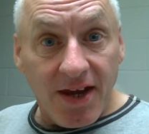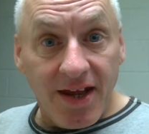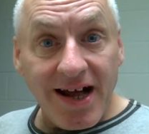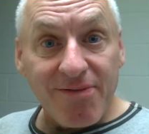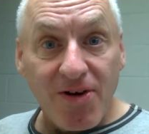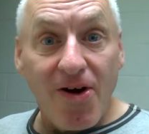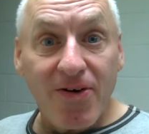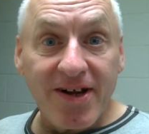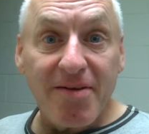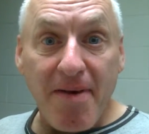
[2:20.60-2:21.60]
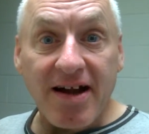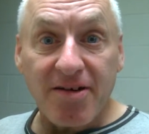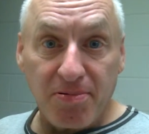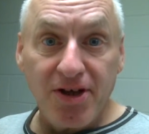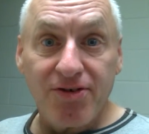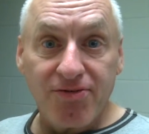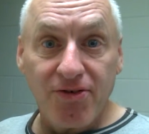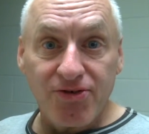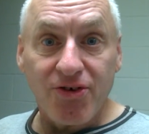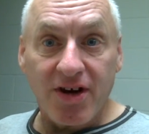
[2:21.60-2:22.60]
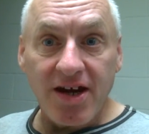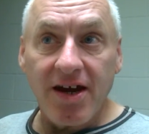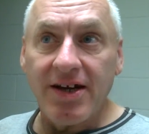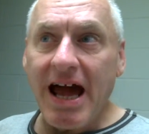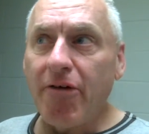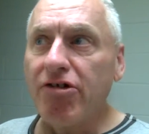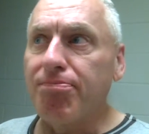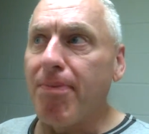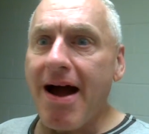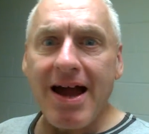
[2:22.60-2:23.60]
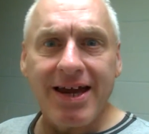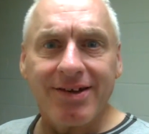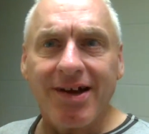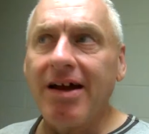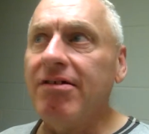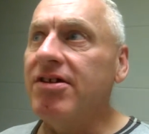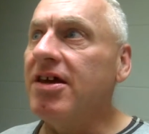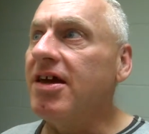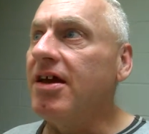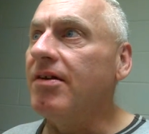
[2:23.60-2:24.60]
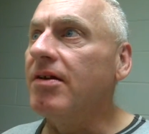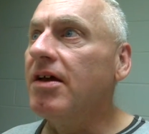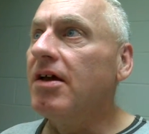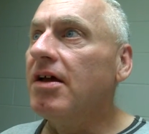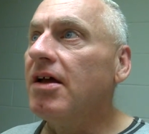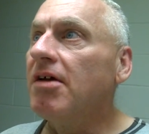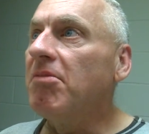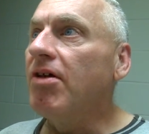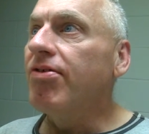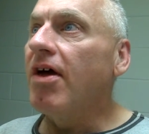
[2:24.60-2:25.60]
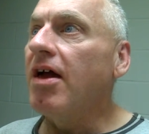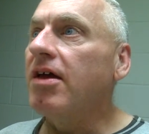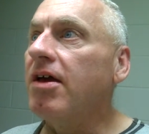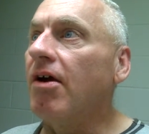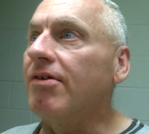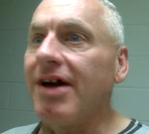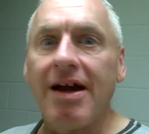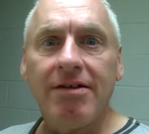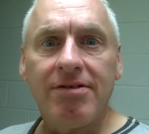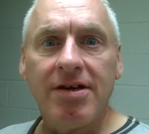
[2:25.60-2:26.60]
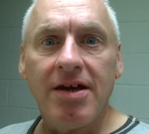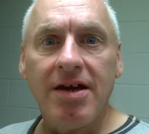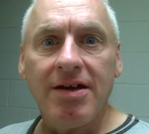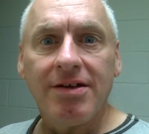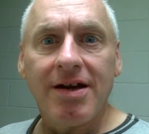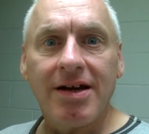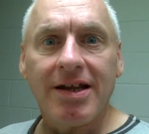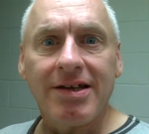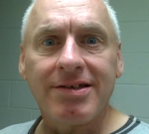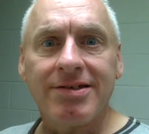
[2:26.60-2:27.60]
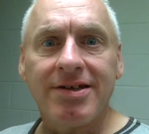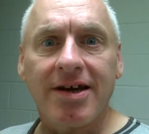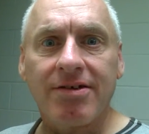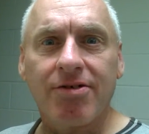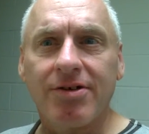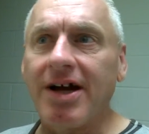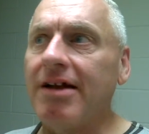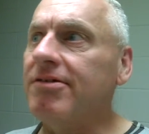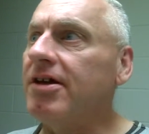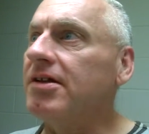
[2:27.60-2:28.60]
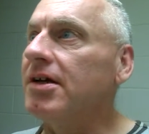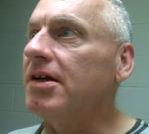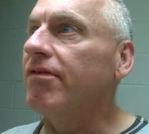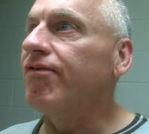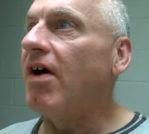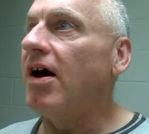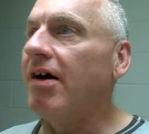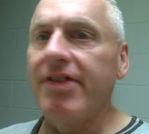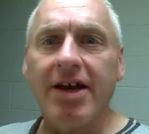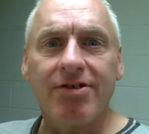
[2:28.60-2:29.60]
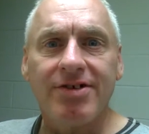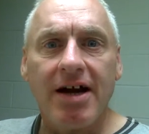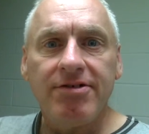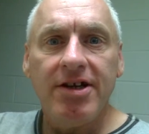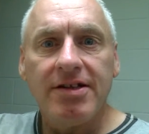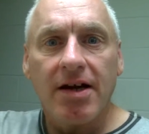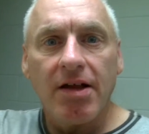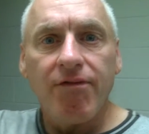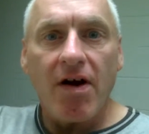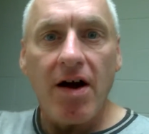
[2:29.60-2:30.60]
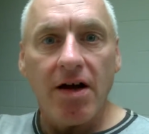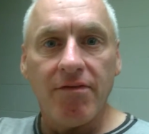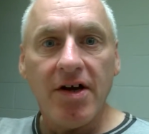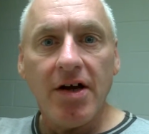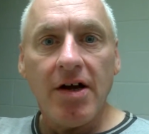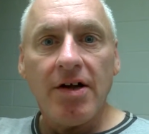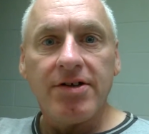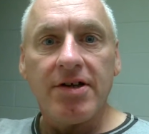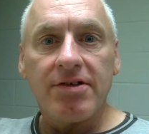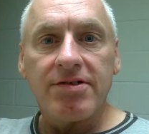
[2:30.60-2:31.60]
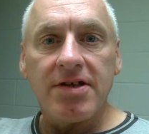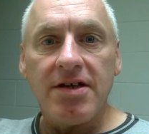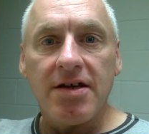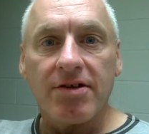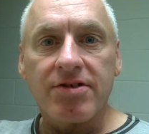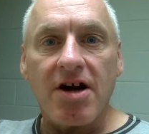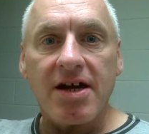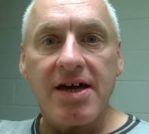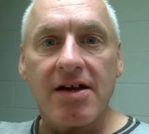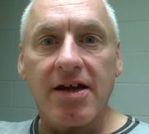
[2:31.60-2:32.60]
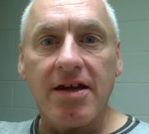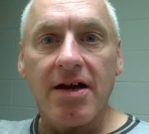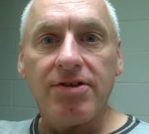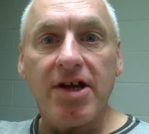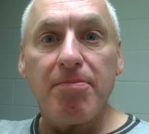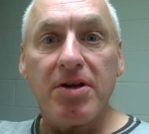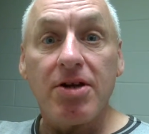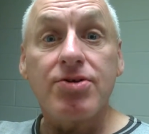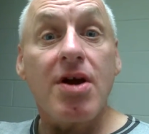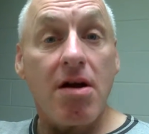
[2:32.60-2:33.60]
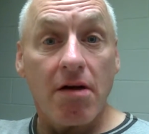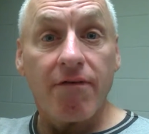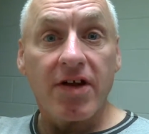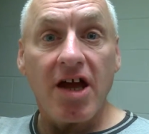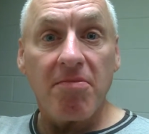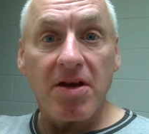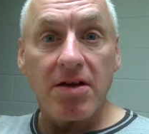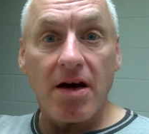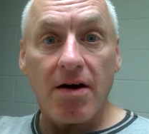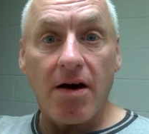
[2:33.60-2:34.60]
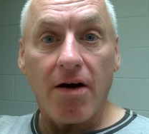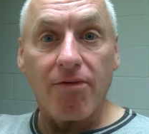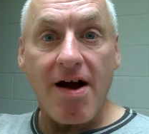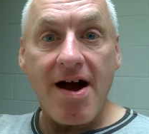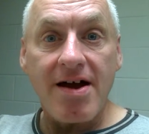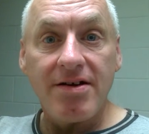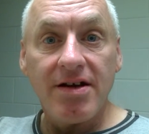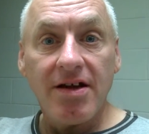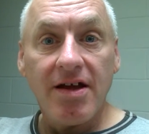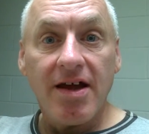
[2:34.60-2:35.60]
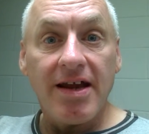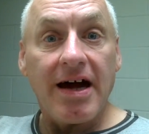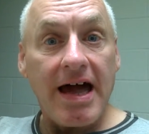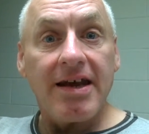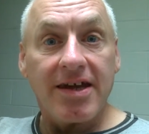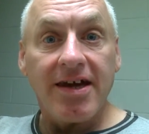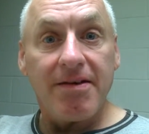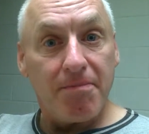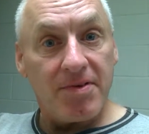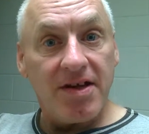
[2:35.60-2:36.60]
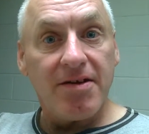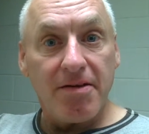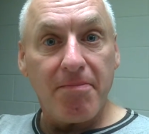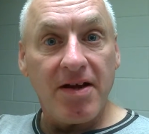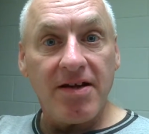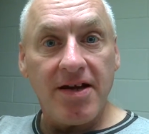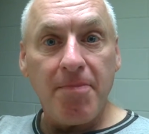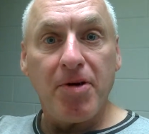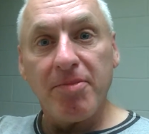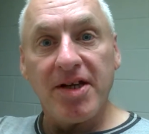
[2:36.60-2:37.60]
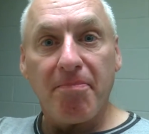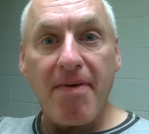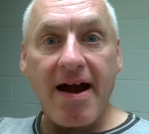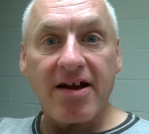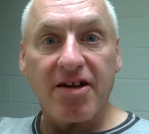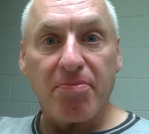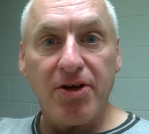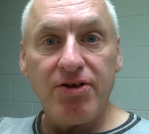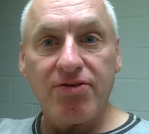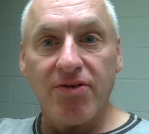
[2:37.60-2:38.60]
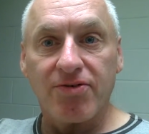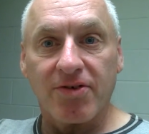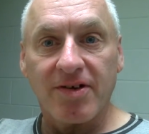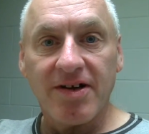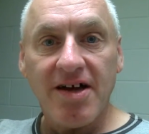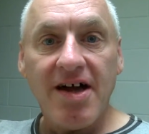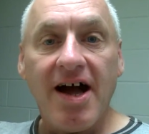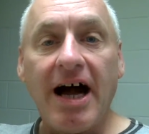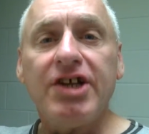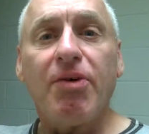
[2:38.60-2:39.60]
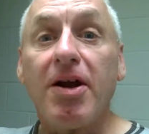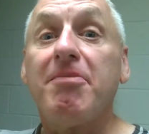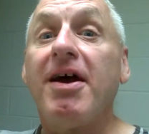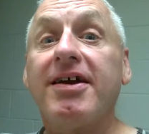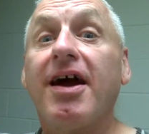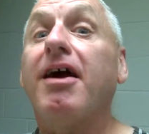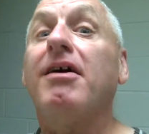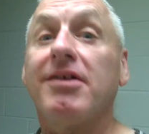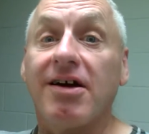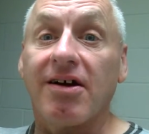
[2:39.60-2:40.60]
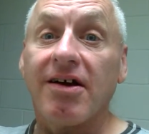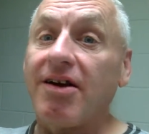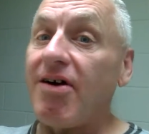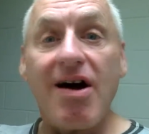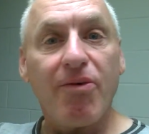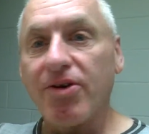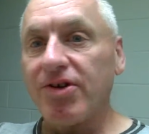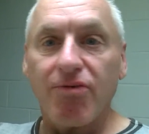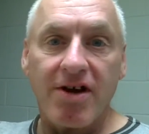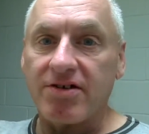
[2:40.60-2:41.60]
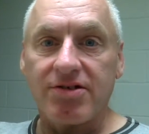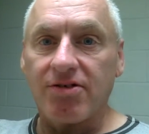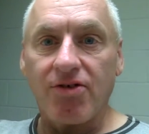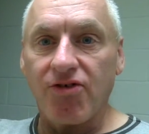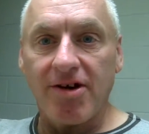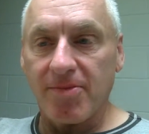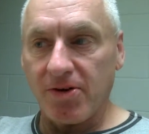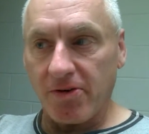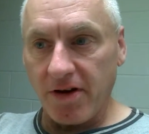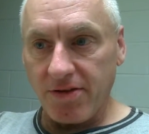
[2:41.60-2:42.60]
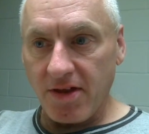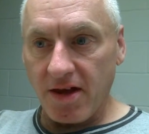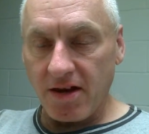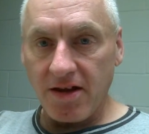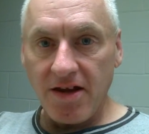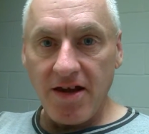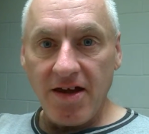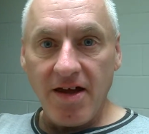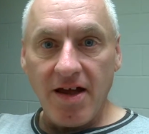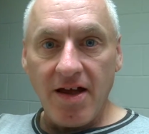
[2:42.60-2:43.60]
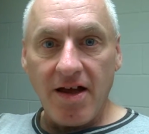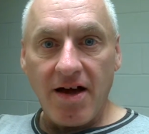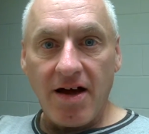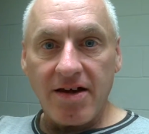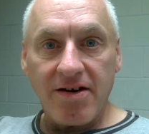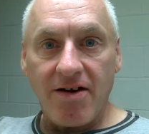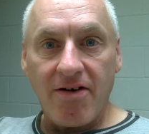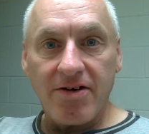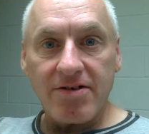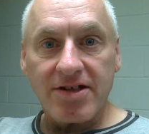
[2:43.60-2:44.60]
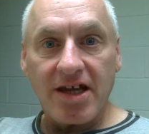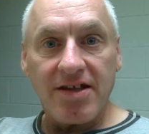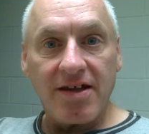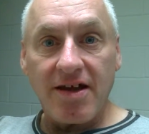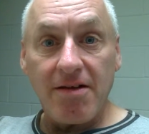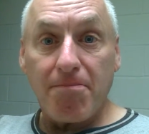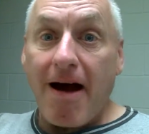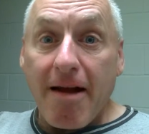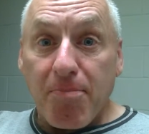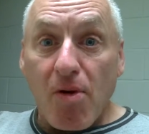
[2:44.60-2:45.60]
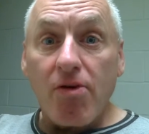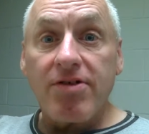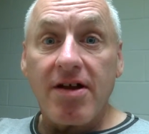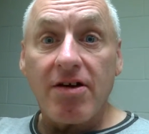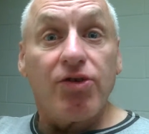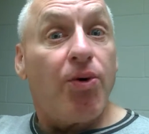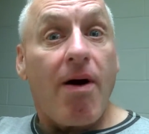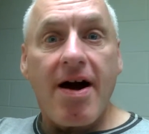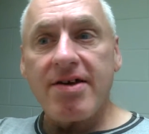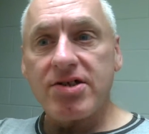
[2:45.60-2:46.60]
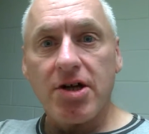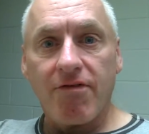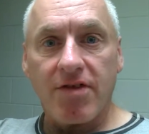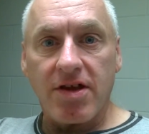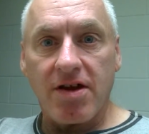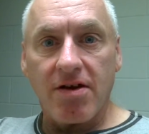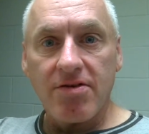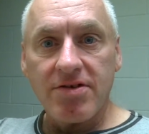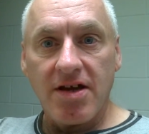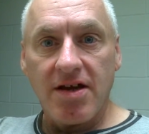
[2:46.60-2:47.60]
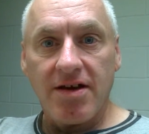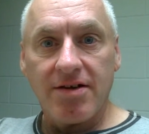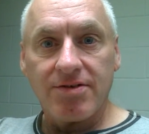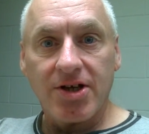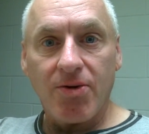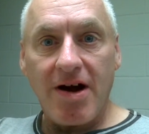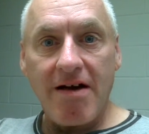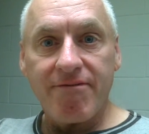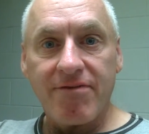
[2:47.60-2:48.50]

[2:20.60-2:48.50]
and I rode in the back of the police cruiser again. That was back in 1996 or 1995. I think it was 1995. Tennessee Scott County Deputy Sheriff gave me a ride, and I had to get he put me in the back of the police cruiser. I just want to make that clear. No, I wasn't arrested or criminal or anything. You know, just get the bike broke down twice over the years, and so